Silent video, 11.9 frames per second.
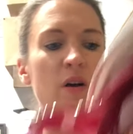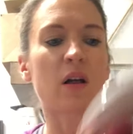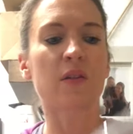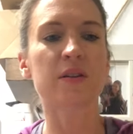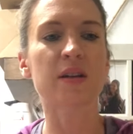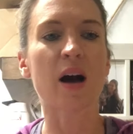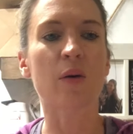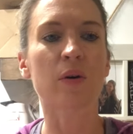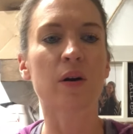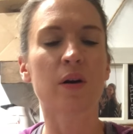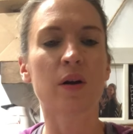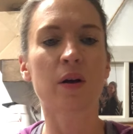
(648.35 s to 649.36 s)
all in the
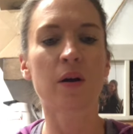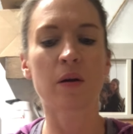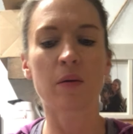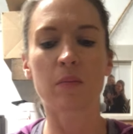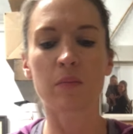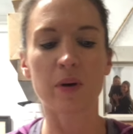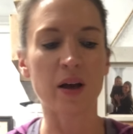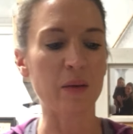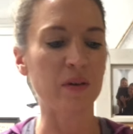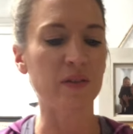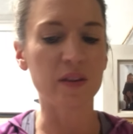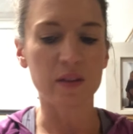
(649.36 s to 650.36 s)
tower. But I
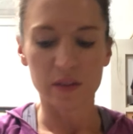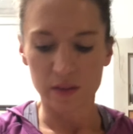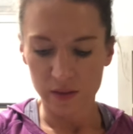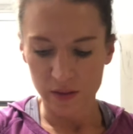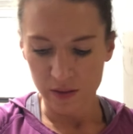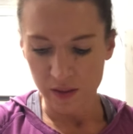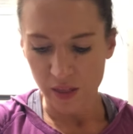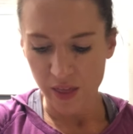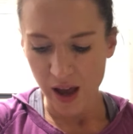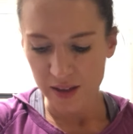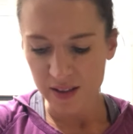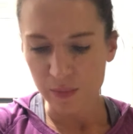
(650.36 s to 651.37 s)
mean, the
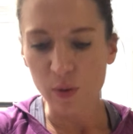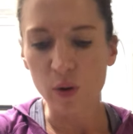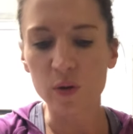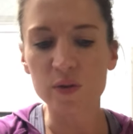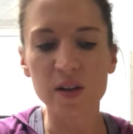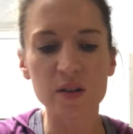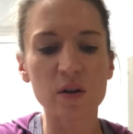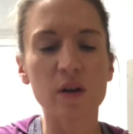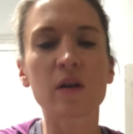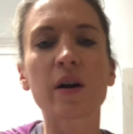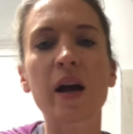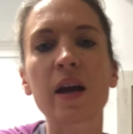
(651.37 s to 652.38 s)
Vatsables, these are
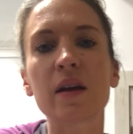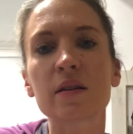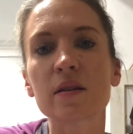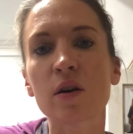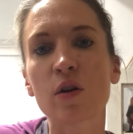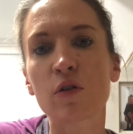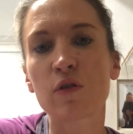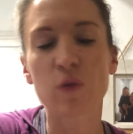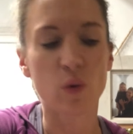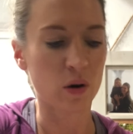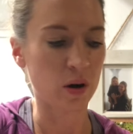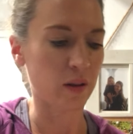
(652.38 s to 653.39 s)
great
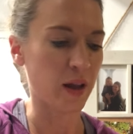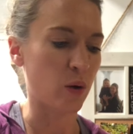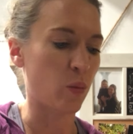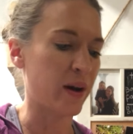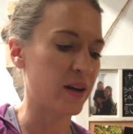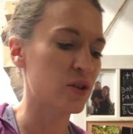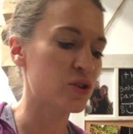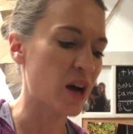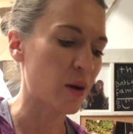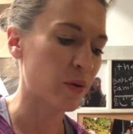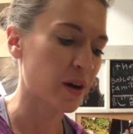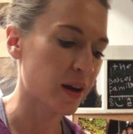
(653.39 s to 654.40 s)
for like wedding
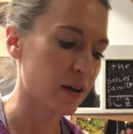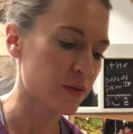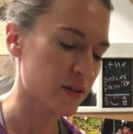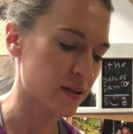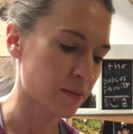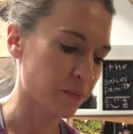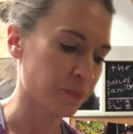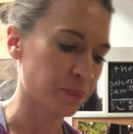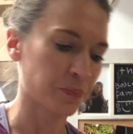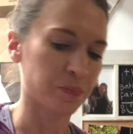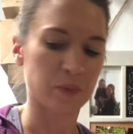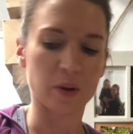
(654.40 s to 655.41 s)
shower gifts.
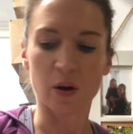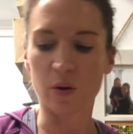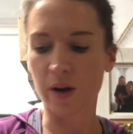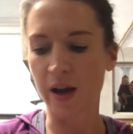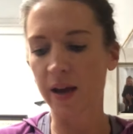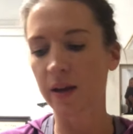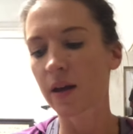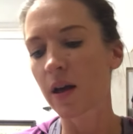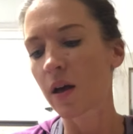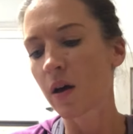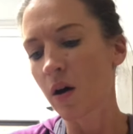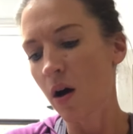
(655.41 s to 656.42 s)
Okay.
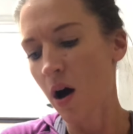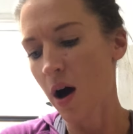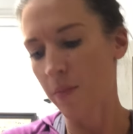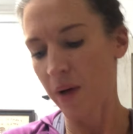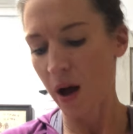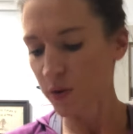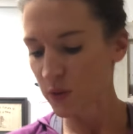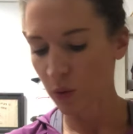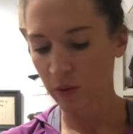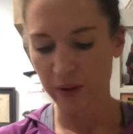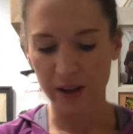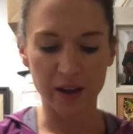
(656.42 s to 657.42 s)
Um,
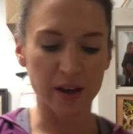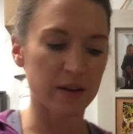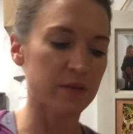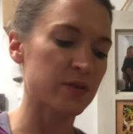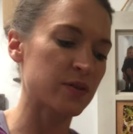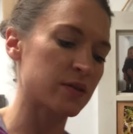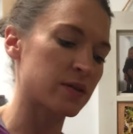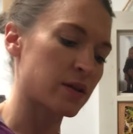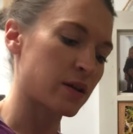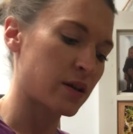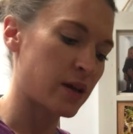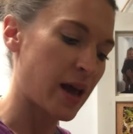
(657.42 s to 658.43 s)
housewarming gifts.
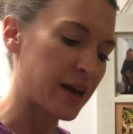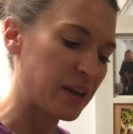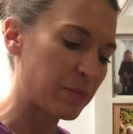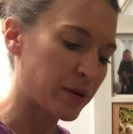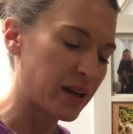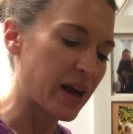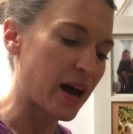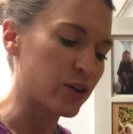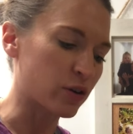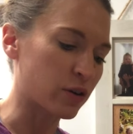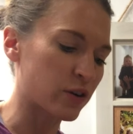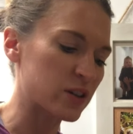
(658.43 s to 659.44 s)
Anybody on
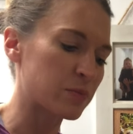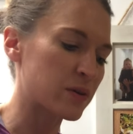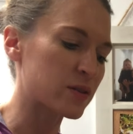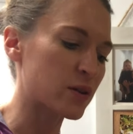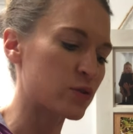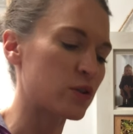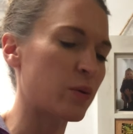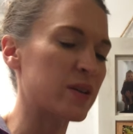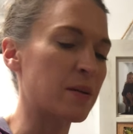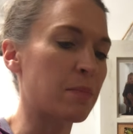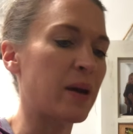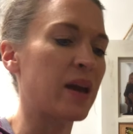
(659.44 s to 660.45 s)
your Christmas list who
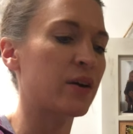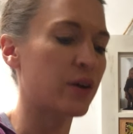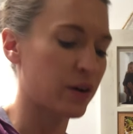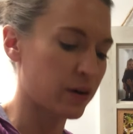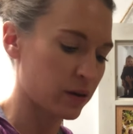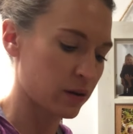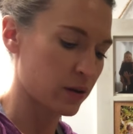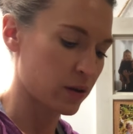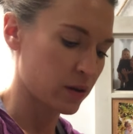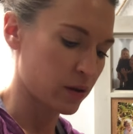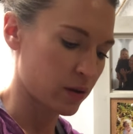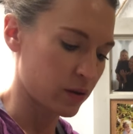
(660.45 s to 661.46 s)
is a baker,
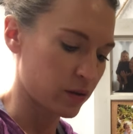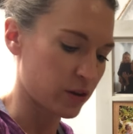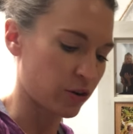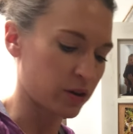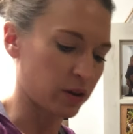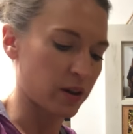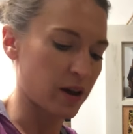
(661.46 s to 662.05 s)
they're going to